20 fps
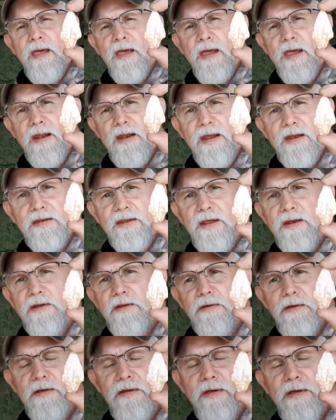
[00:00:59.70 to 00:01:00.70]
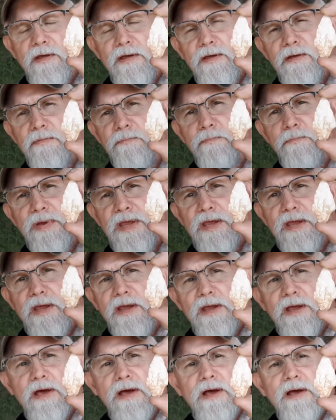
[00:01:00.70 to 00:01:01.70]
And they tend to
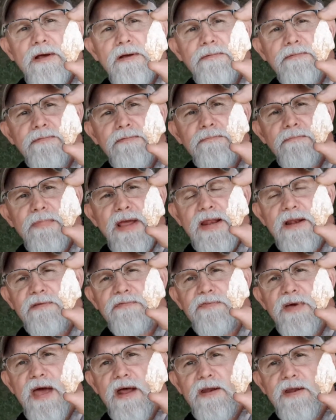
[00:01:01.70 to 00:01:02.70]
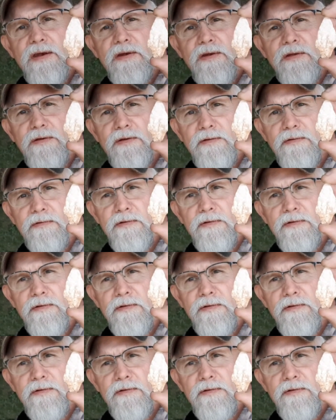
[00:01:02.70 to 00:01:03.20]
be uh, mainly found in the